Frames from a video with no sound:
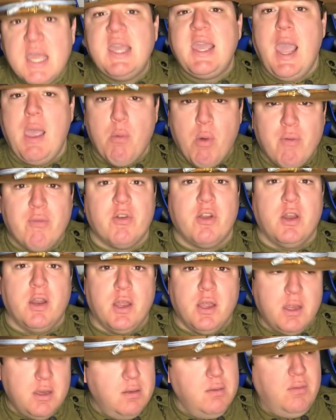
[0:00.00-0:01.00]
came over to
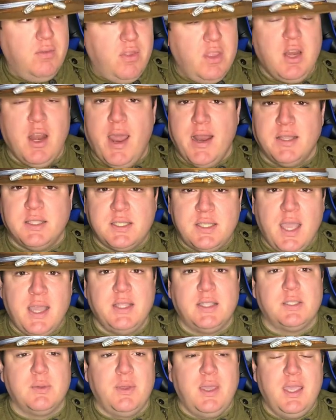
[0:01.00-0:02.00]
the United
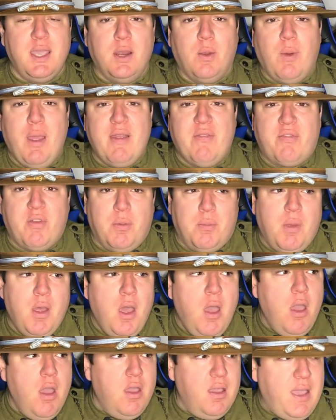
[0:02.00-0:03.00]
States, so we could get away from
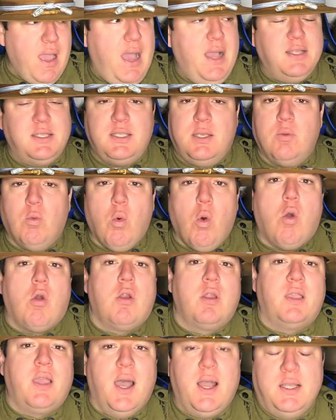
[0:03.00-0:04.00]
constant
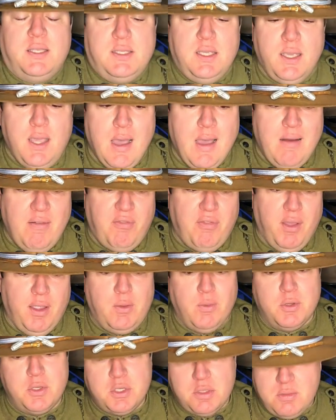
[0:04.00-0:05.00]
war and constant
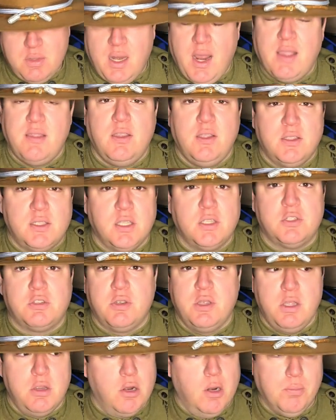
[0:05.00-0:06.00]
conflict, which the 19th
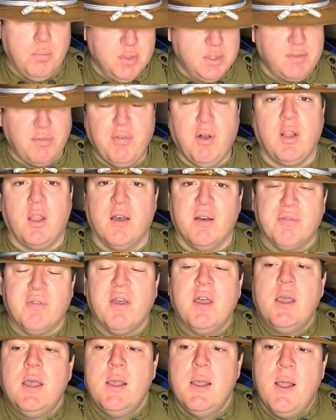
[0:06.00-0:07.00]
century Europe was full of.
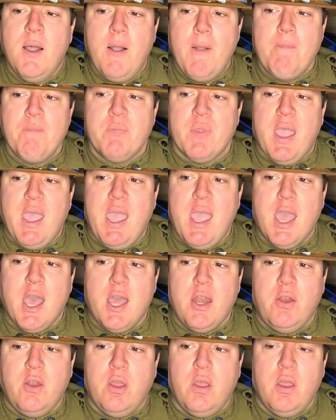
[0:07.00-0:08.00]

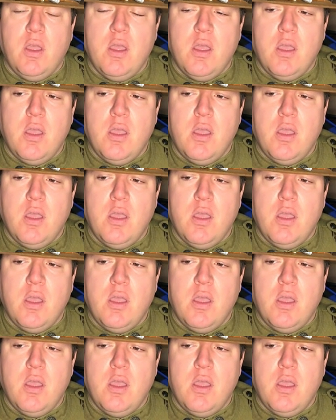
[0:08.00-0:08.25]
And